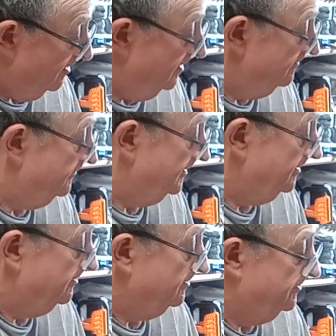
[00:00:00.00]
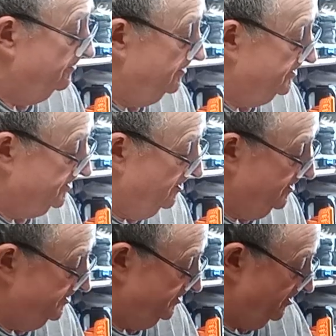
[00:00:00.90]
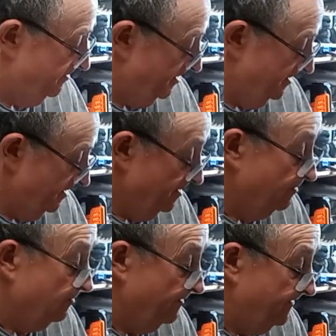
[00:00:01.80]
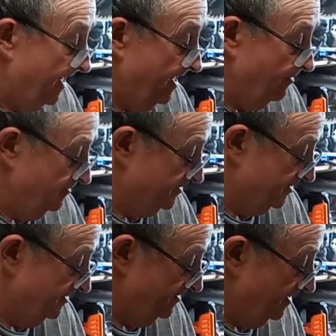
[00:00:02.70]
I don't think you could do this kind of job without